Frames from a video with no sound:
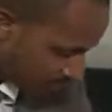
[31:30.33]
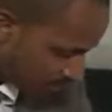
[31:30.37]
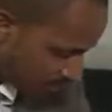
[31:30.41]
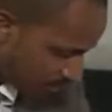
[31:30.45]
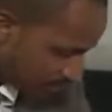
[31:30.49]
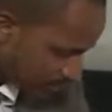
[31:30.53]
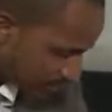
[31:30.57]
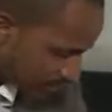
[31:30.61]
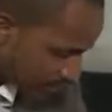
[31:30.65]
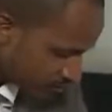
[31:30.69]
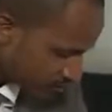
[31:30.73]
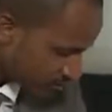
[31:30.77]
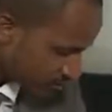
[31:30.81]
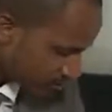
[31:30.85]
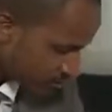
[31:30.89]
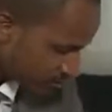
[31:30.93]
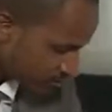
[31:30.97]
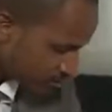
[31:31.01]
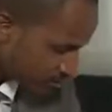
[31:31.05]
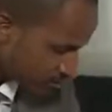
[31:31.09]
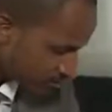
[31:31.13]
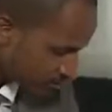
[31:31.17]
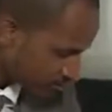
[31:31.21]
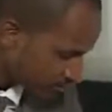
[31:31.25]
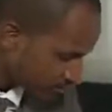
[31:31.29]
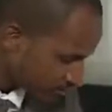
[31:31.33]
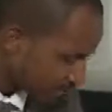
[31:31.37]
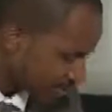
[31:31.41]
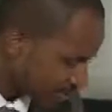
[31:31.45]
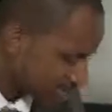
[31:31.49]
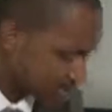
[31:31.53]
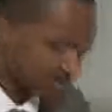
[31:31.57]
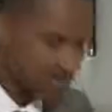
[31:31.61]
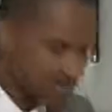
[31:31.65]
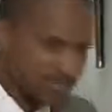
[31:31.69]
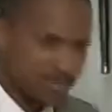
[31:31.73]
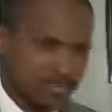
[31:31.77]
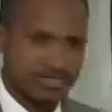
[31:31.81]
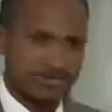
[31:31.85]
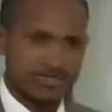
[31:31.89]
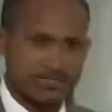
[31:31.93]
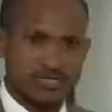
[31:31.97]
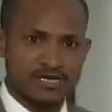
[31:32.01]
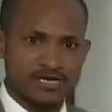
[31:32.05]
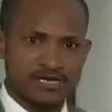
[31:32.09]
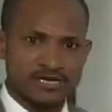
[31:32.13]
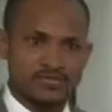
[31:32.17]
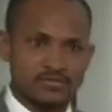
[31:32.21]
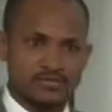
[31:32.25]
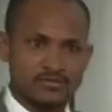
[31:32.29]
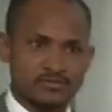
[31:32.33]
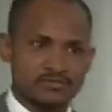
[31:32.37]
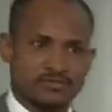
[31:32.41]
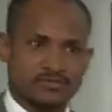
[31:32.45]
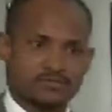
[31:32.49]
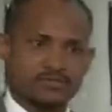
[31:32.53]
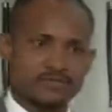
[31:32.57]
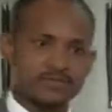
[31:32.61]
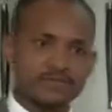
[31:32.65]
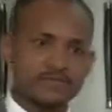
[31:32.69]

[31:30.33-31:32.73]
hydrogen atoms, 3 hydrogen atoms.